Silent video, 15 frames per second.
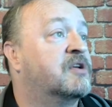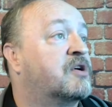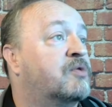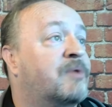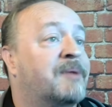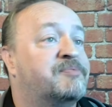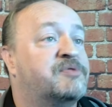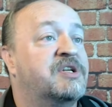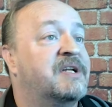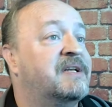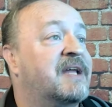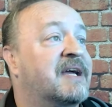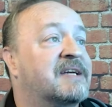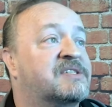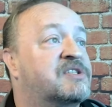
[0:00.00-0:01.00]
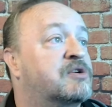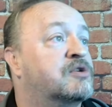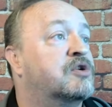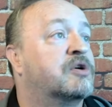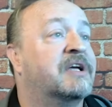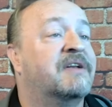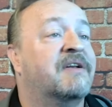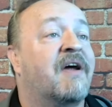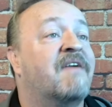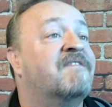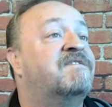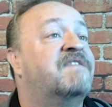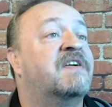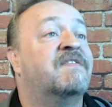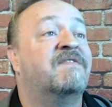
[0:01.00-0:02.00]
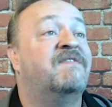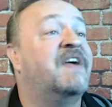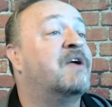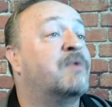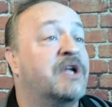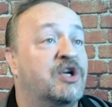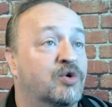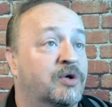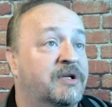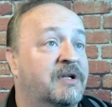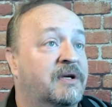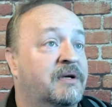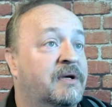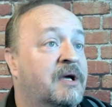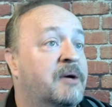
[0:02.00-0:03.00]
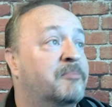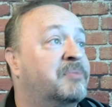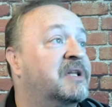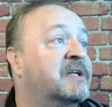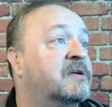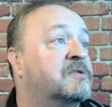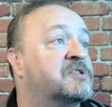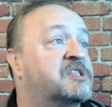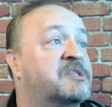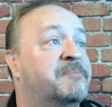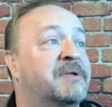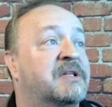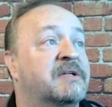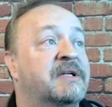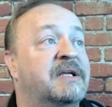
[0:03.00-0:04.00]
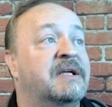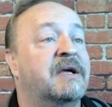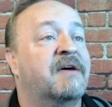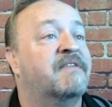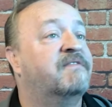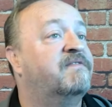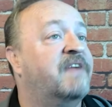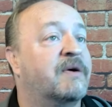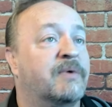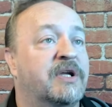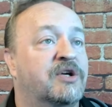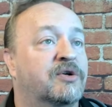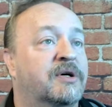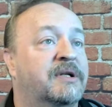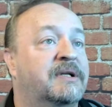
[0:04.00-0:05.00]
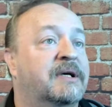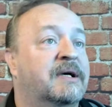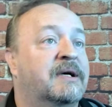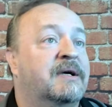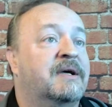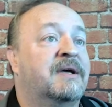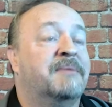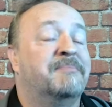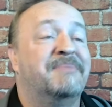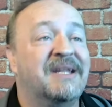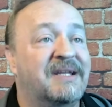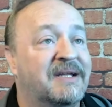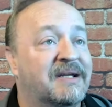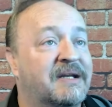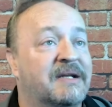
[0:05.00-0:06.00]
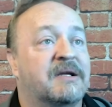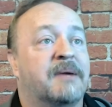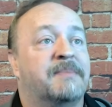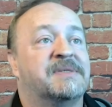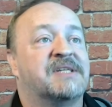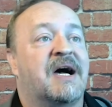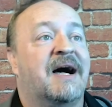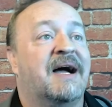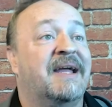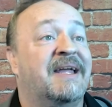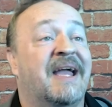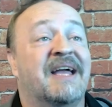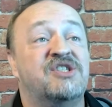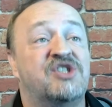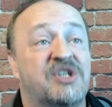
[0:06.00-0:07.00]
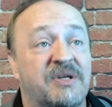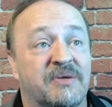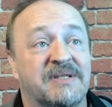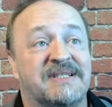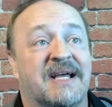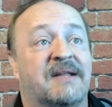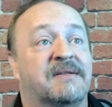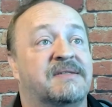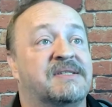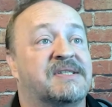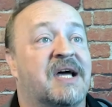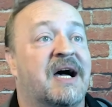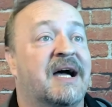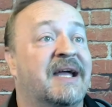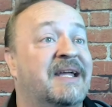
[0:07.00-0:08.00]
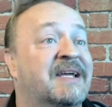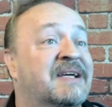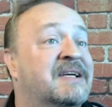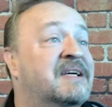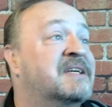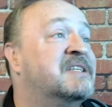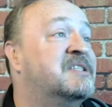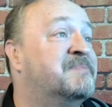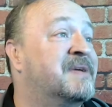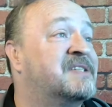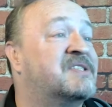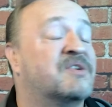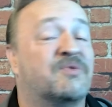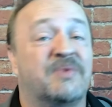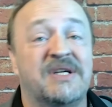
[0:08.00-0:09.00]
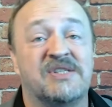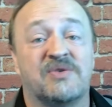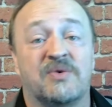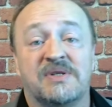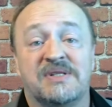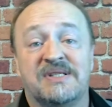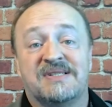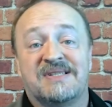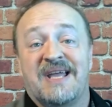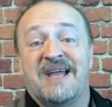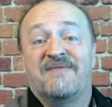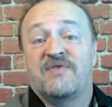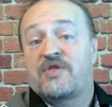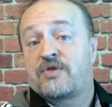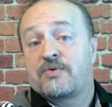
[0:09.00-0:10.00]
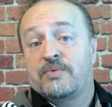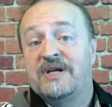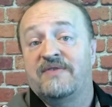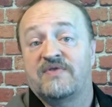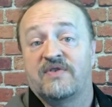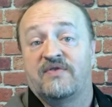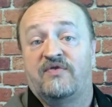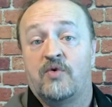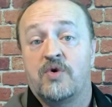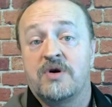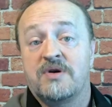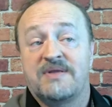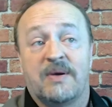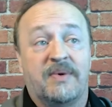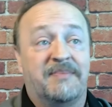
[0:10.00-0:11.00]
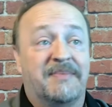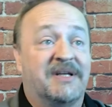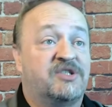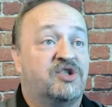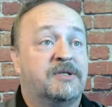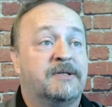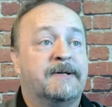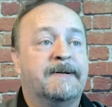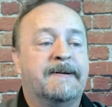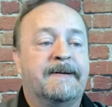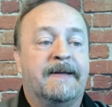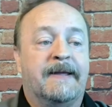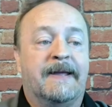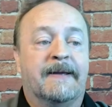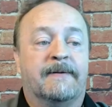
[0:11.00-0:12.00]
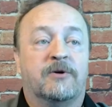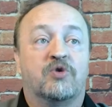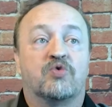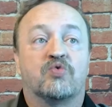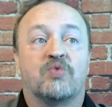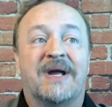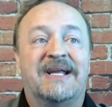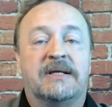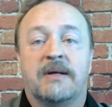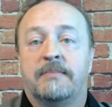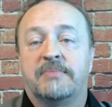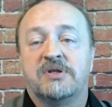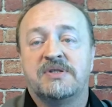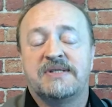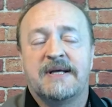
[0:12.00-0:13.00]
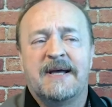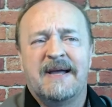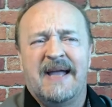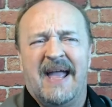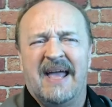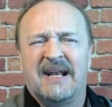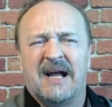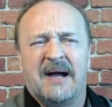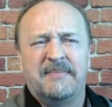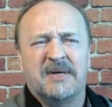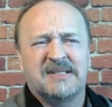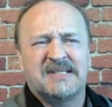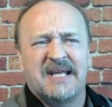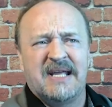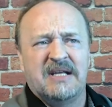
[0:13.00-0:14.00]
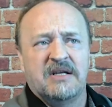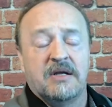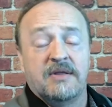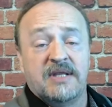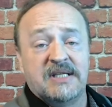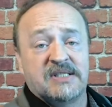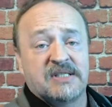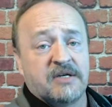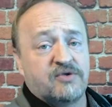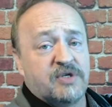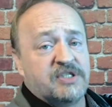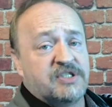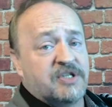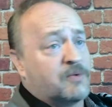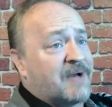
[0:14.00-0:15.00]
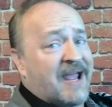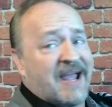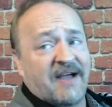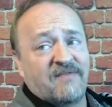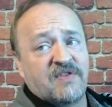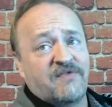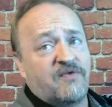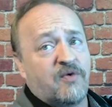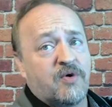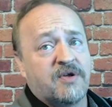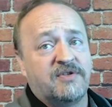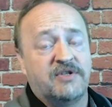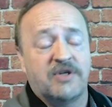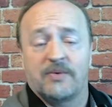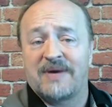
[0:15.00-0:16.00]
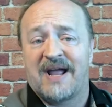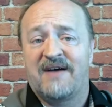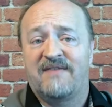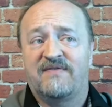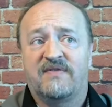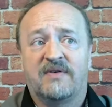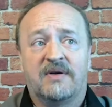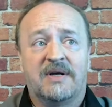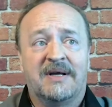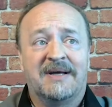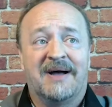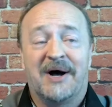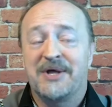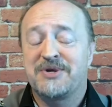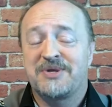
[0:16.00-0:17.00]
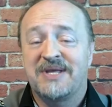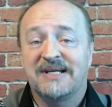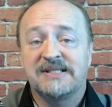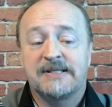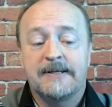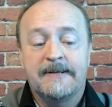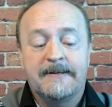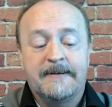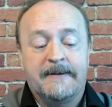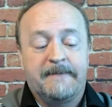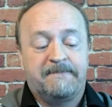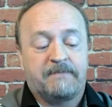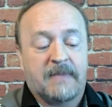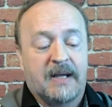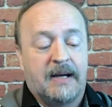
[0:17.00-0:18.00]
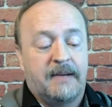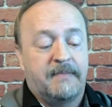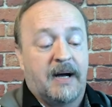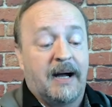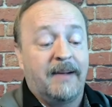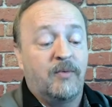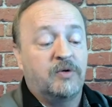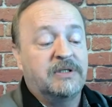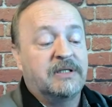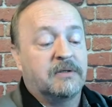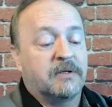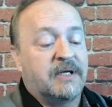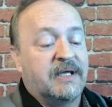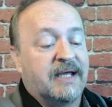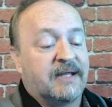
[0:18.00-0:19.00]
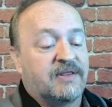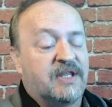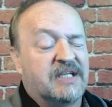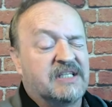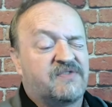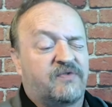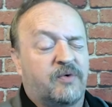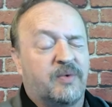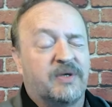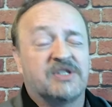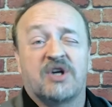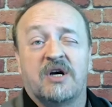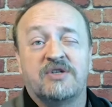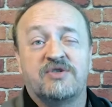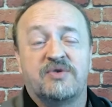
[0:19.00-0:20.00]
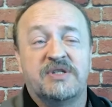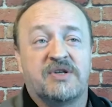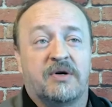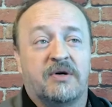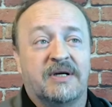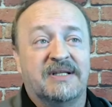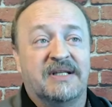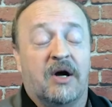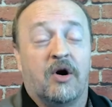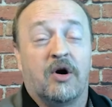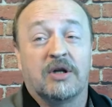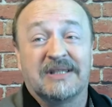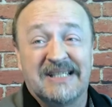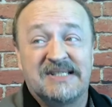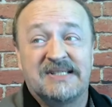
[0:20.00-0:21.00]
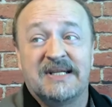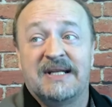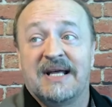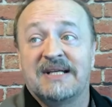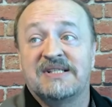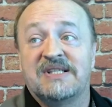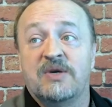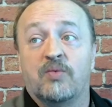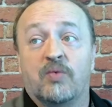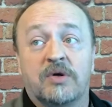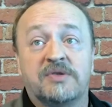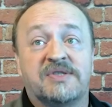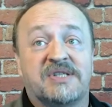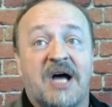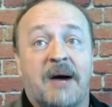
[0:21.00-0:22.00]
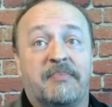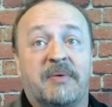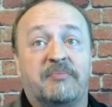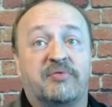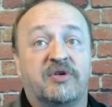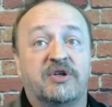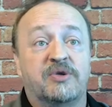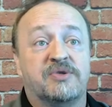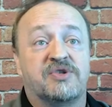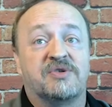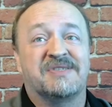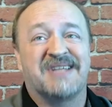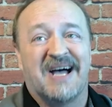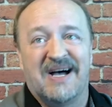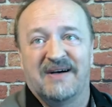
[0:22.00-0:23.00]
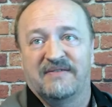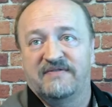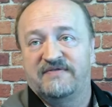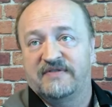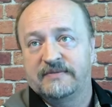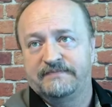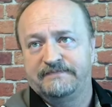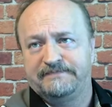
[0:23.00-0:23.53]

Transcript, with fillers: The corruption index, they're looking very good. Political stability, very good. Median income is high. Engineering talent is high. Domestic resources, they have three of the four that we mentioned in great numbers. And I'm not saying these countries don't have the fourth, don't have other things. Um, I'm only looking at things for which countries are, are listed as the world's top producers of.